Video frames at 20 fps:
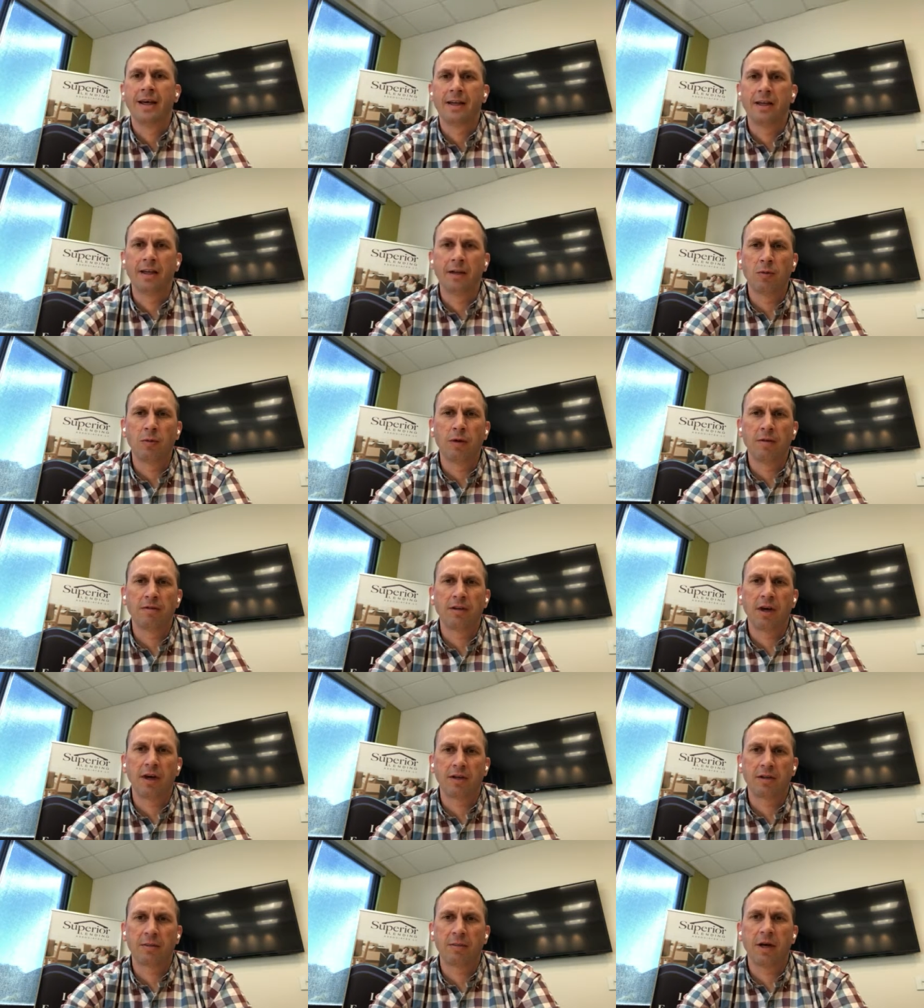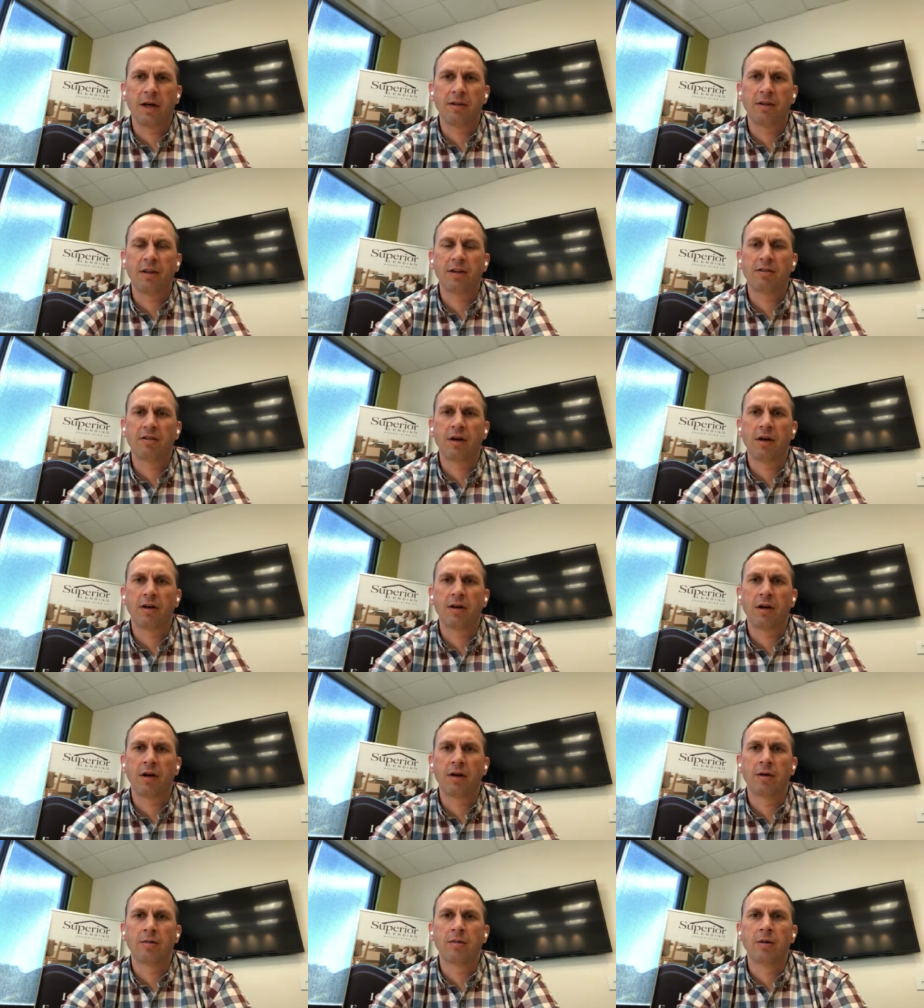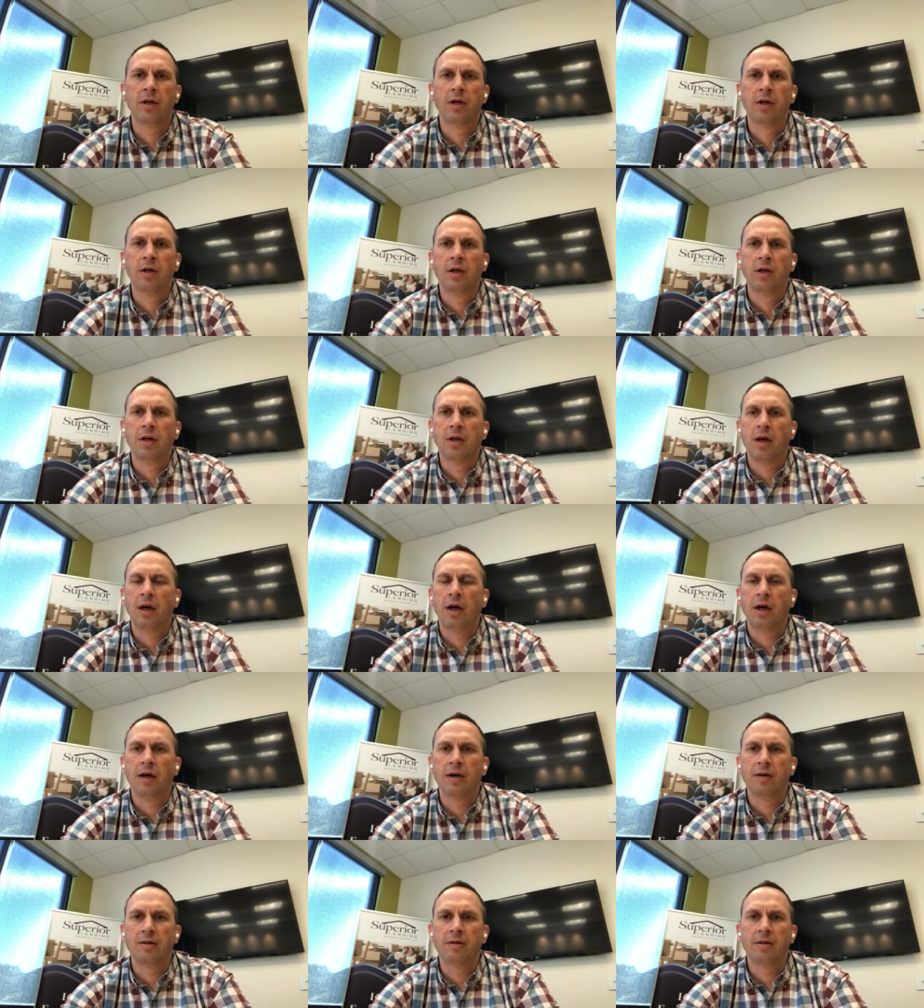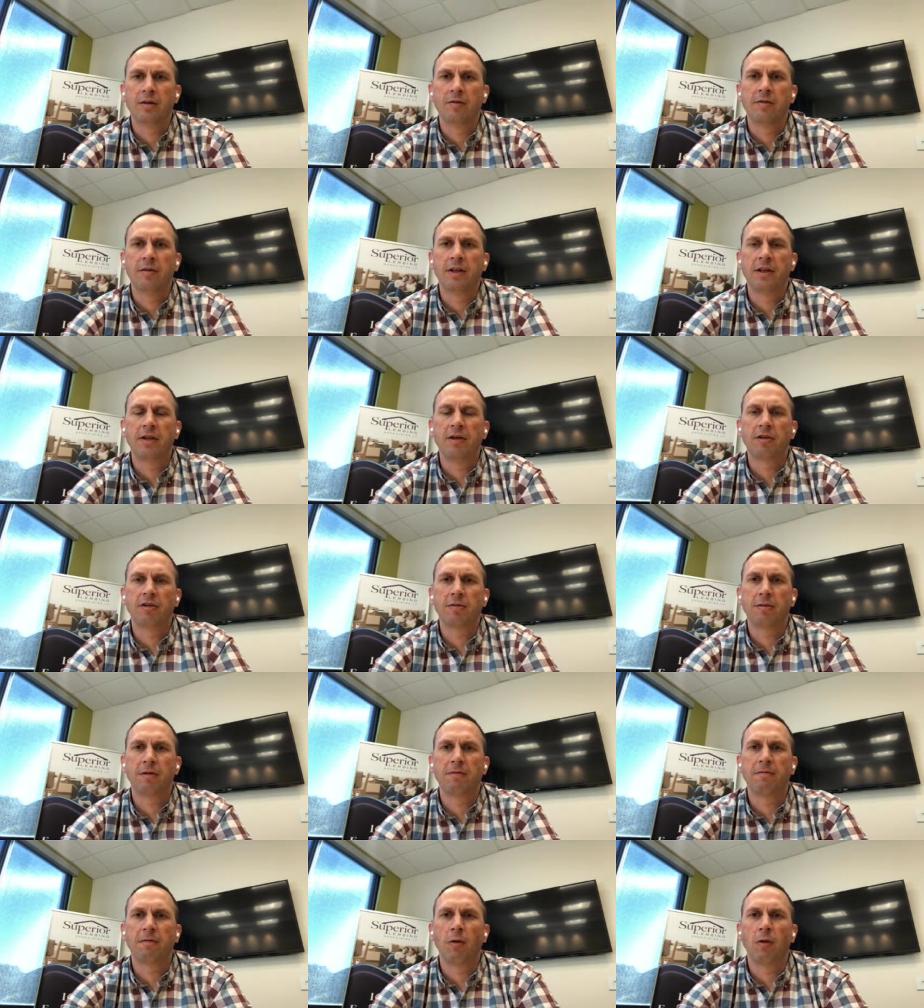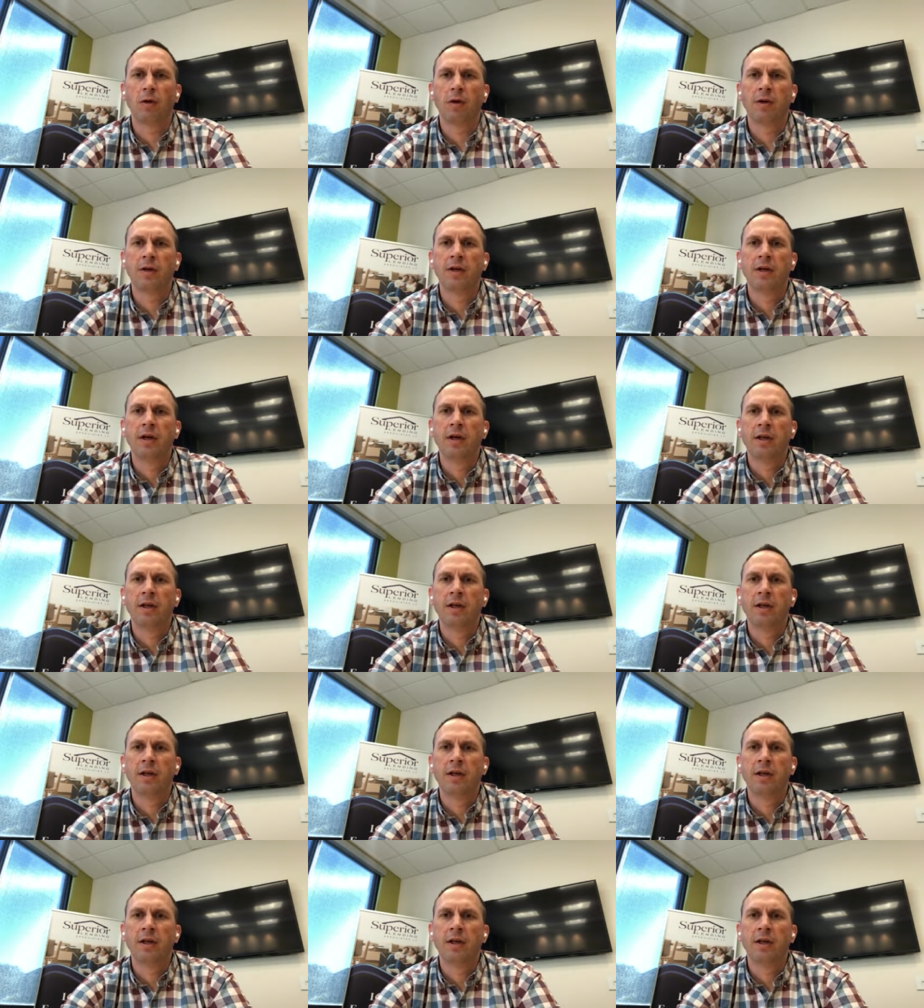Again, we've talked about this on our uh, videos before.